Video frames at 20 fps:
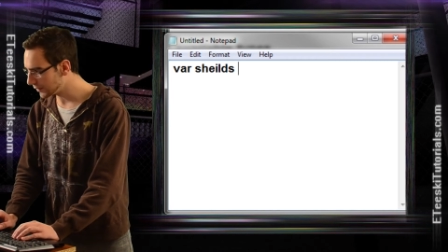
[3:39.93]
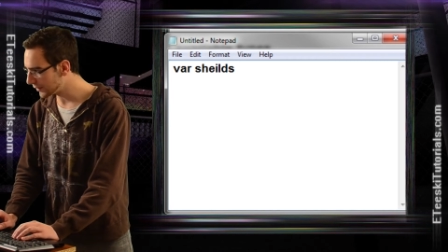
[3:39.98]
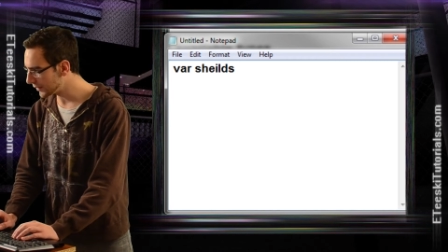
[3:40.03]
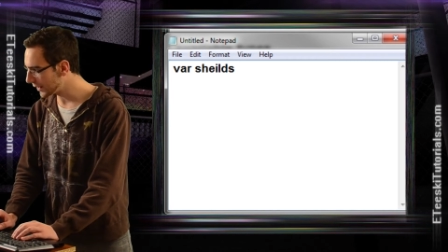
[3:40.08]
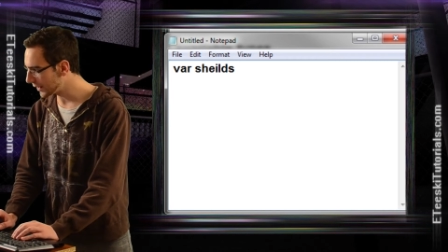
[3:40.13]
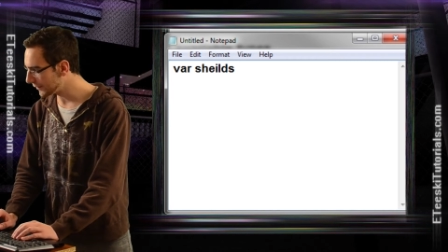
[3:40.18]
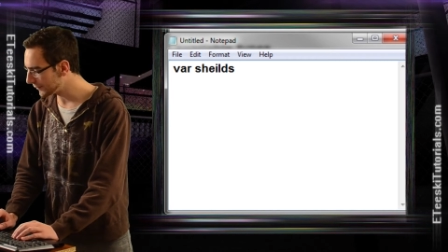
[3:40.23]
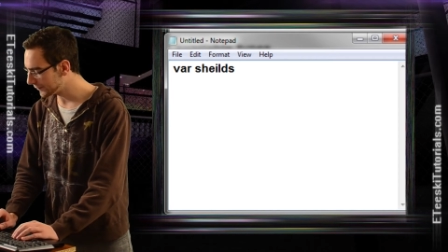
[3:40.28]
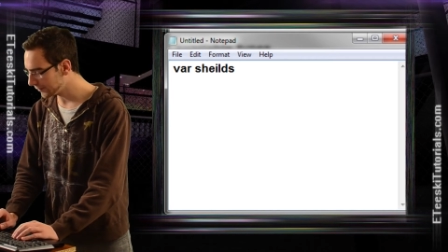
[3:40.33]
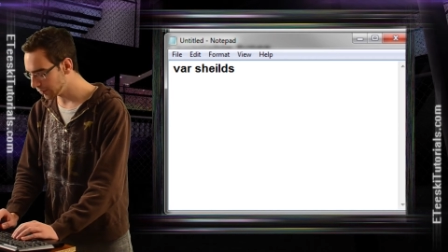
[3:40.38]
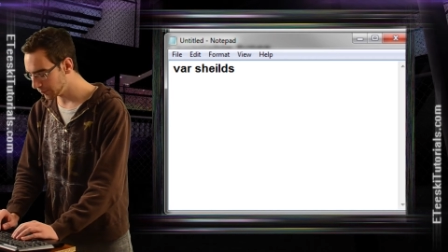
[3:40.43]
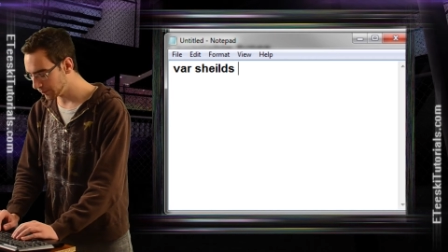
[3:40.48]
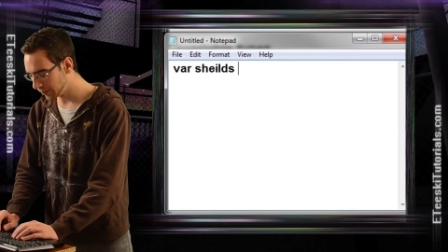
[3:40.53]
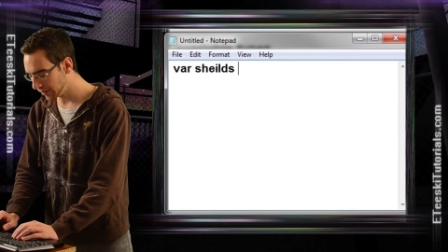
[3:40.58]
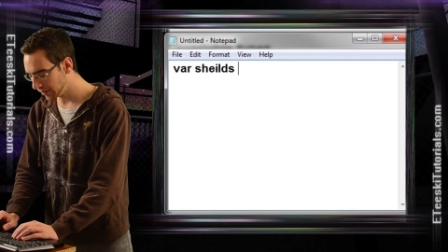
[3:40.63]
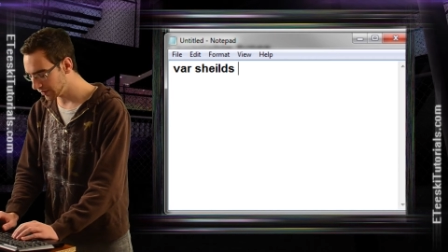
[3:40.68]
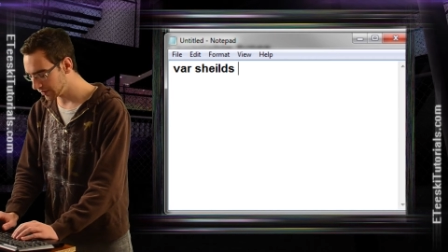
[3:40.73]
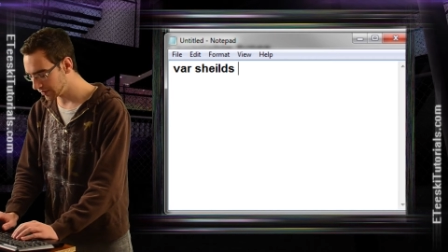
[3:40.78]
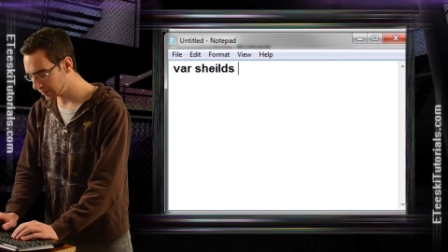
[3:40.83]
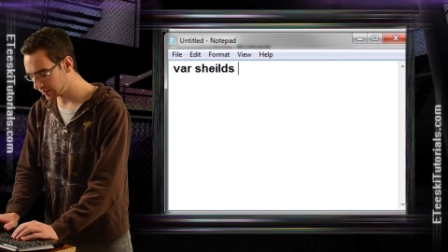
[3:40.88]
of that float
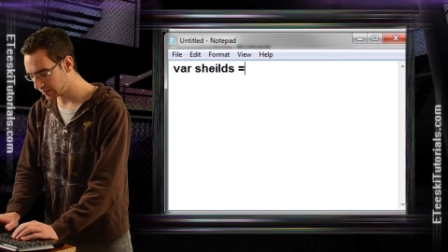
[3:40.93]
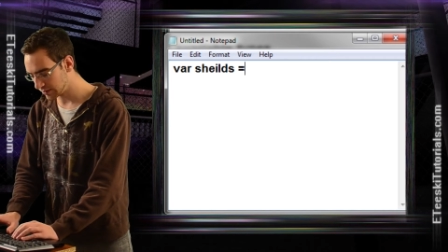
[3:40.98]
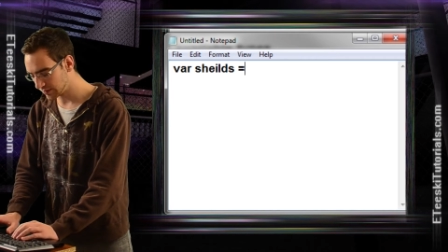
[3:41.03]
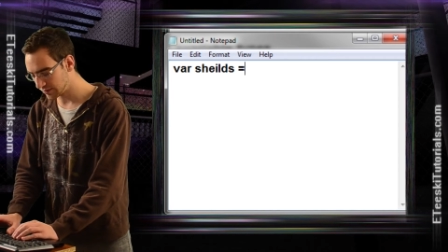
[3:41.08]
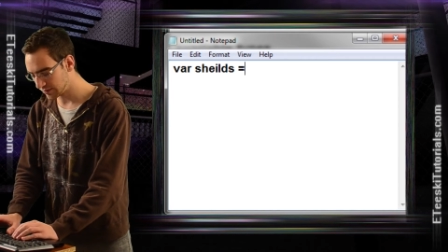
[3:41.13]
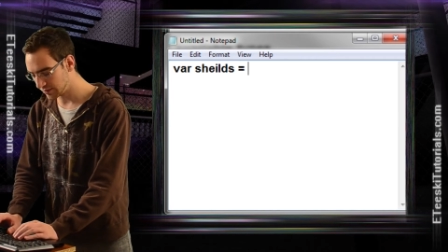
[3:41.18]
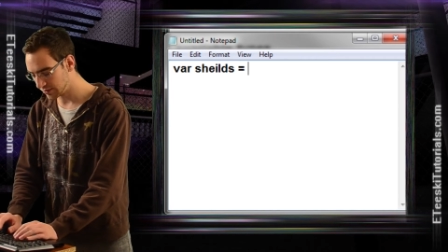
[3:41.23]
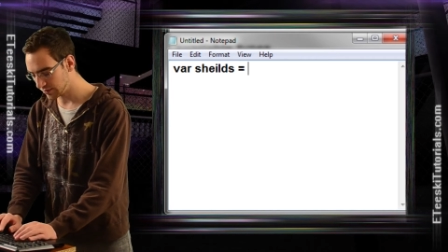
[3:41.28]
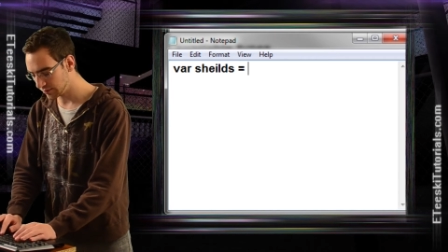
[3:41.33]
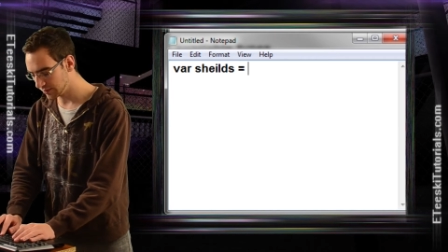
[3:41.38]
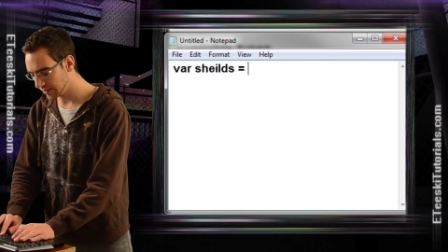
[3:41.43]
part and you can just do